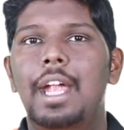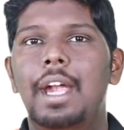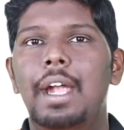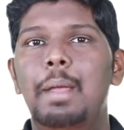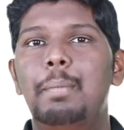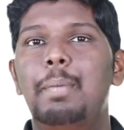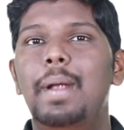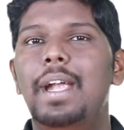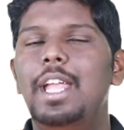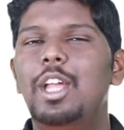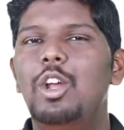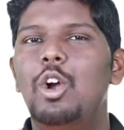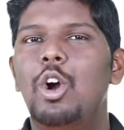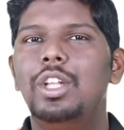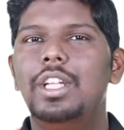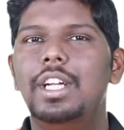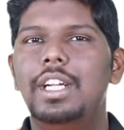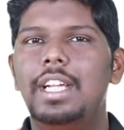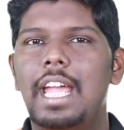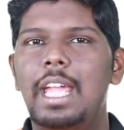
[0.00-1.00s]
Depending
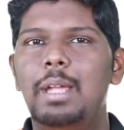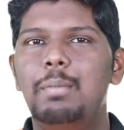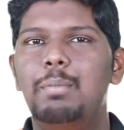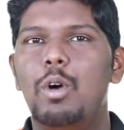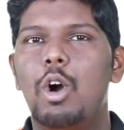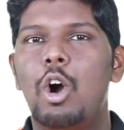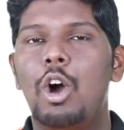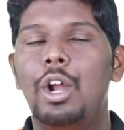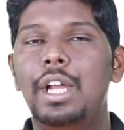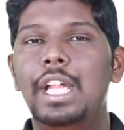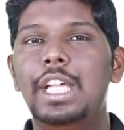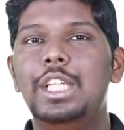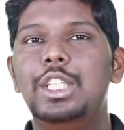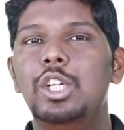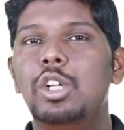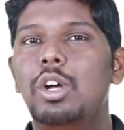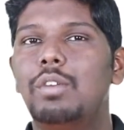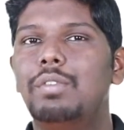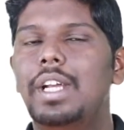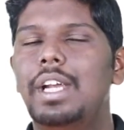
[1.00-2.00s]
on the type or
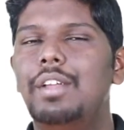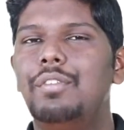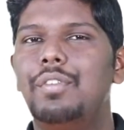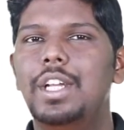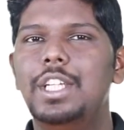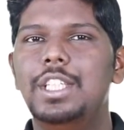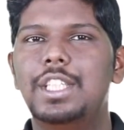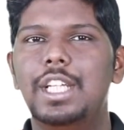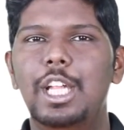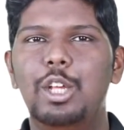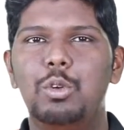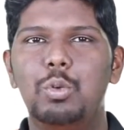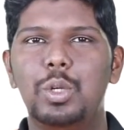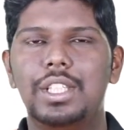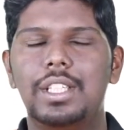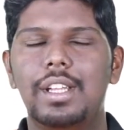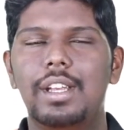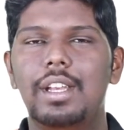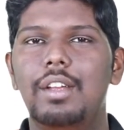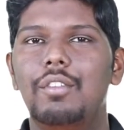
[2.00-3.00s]
nature of the differential
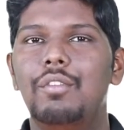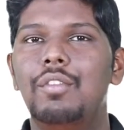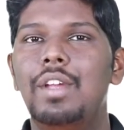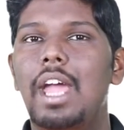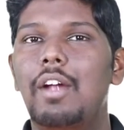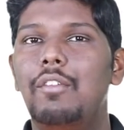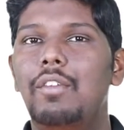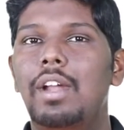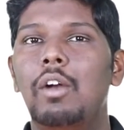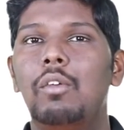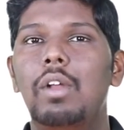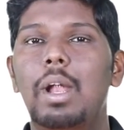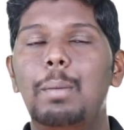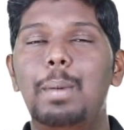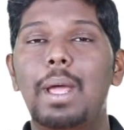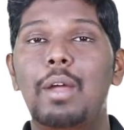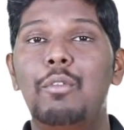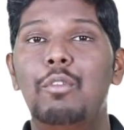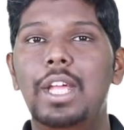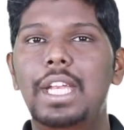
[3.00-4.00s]
equation, we have
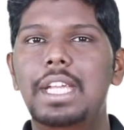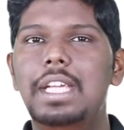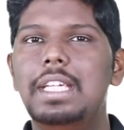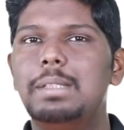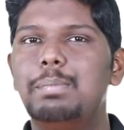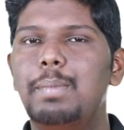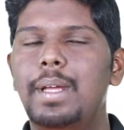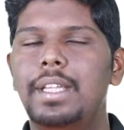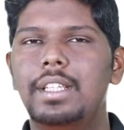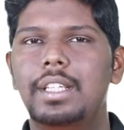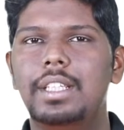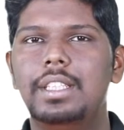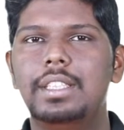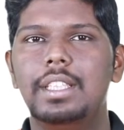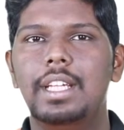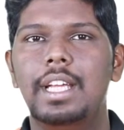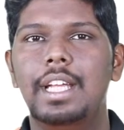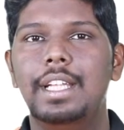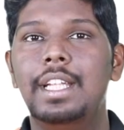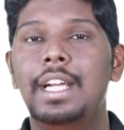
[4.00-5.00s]
developed various
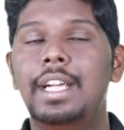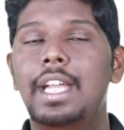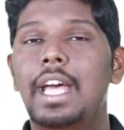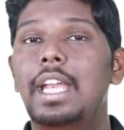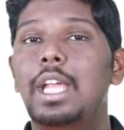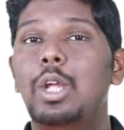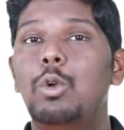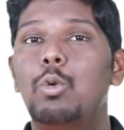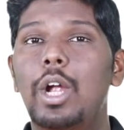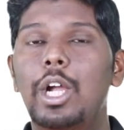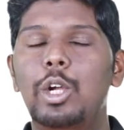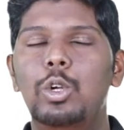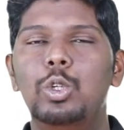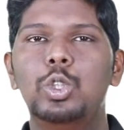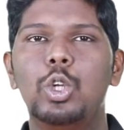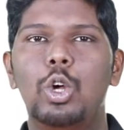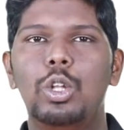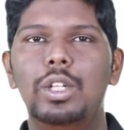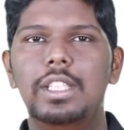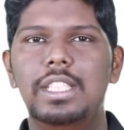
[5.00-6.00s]
methods that are required to
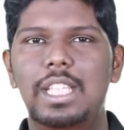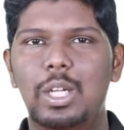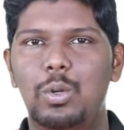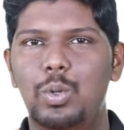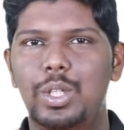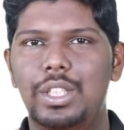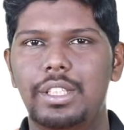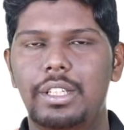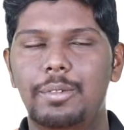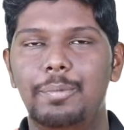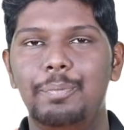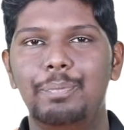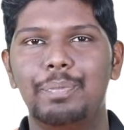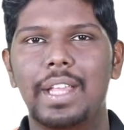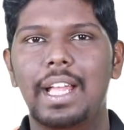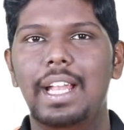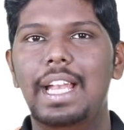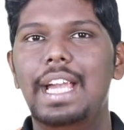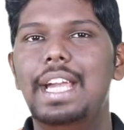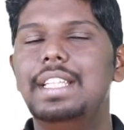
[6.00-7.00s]
solve this equation.
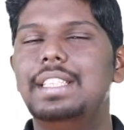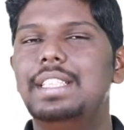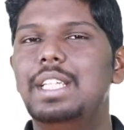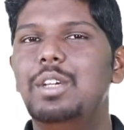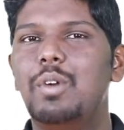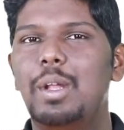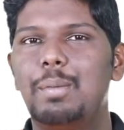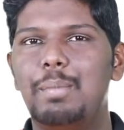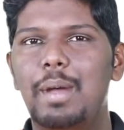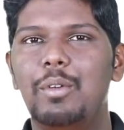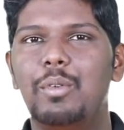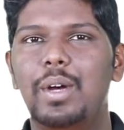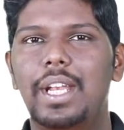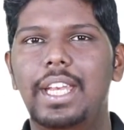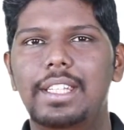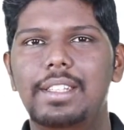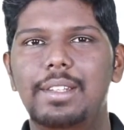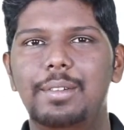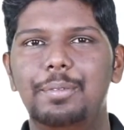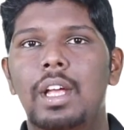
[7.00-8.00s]
Let us see one by
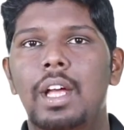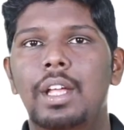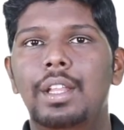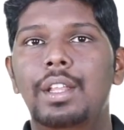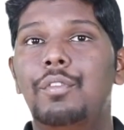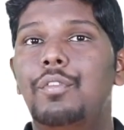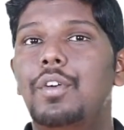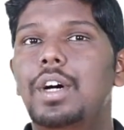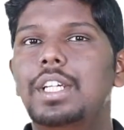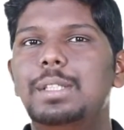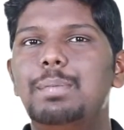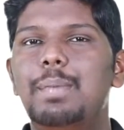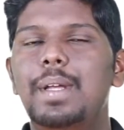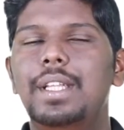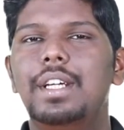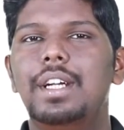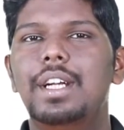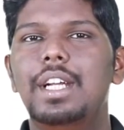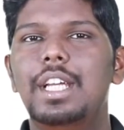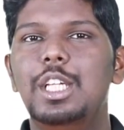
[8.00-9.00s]
one. The first
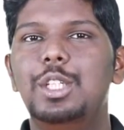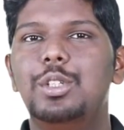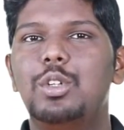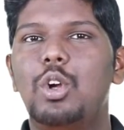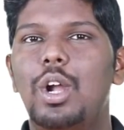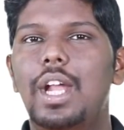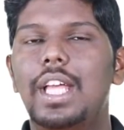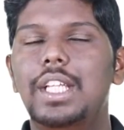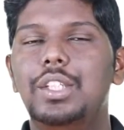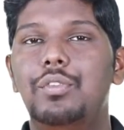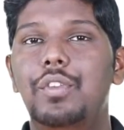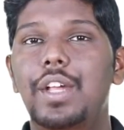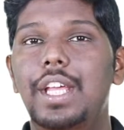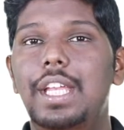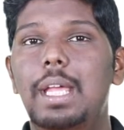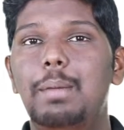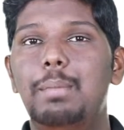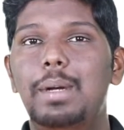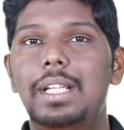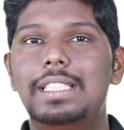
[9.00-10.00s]
method is called as
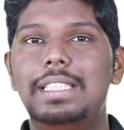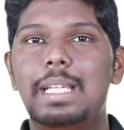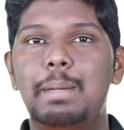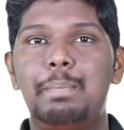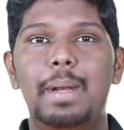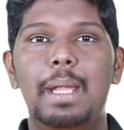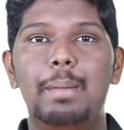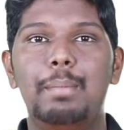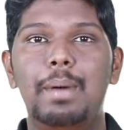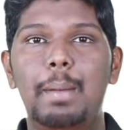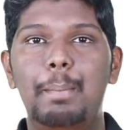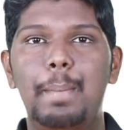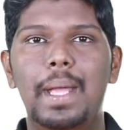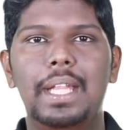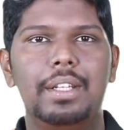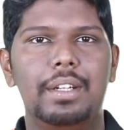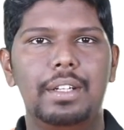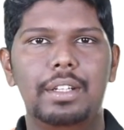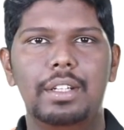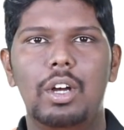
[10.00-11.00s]
variable separable
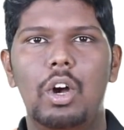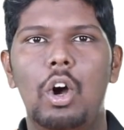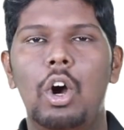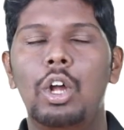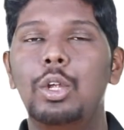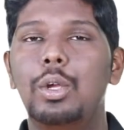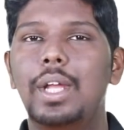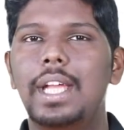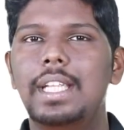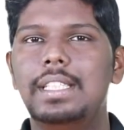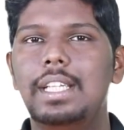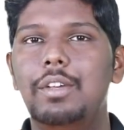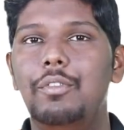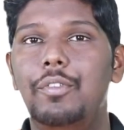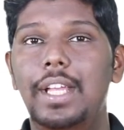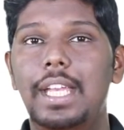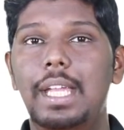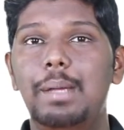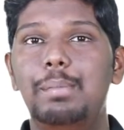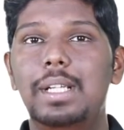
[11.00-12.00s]
method or you can say
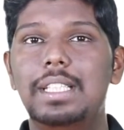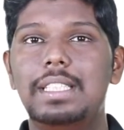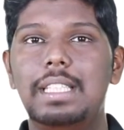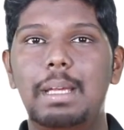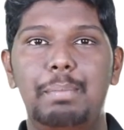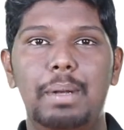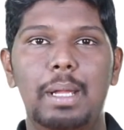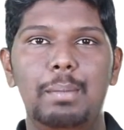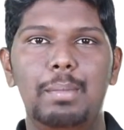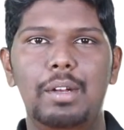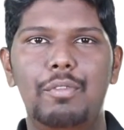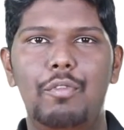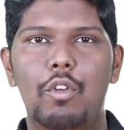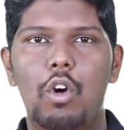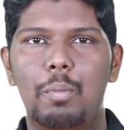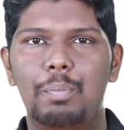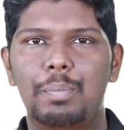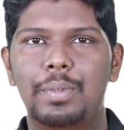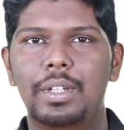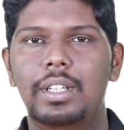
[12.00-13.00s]
variable separable
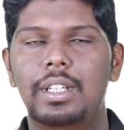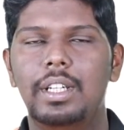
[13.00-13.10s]
form.